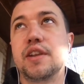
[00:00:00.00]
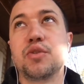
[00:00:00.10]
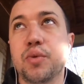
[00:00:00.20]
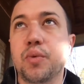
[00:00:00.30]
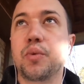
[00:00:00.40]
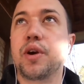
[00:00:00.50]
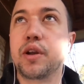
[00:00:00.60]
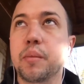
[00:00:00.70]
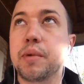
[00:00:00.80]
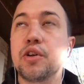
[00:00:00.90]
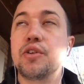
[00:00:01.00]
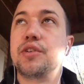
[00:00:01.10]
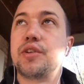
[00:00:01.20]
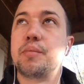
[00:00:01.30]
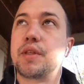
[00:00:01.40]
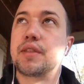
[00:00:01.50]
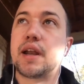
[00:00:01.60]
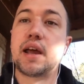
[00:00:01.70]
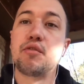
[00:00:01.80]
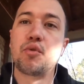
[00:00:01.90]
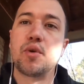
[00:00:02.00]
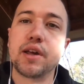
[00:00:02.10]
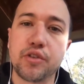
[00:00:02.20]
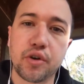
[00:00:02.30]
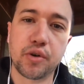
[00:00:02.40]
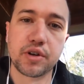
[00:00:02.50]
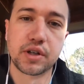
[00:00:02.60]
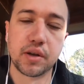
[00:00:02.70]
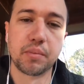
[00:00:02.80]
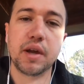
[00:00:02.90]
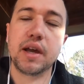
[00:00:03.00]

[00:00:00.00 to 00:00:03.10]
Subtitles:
That's what we're wanting to build, is something that everyone has ownership.